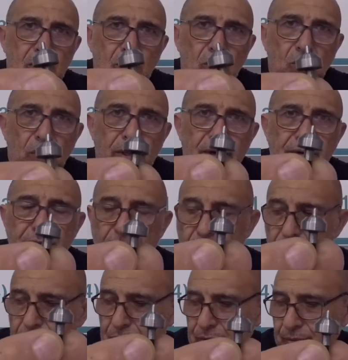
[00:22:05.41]
one of
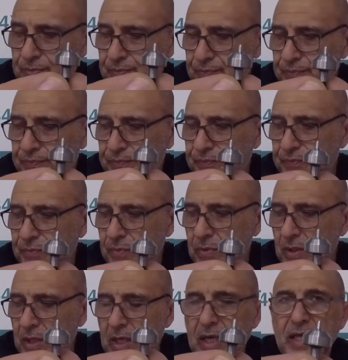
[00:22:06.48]
those
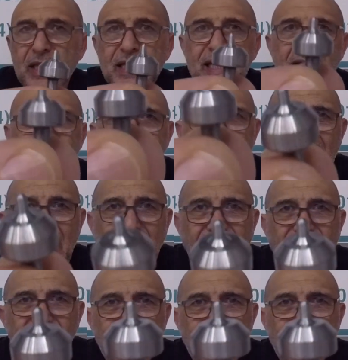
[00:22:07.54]
that have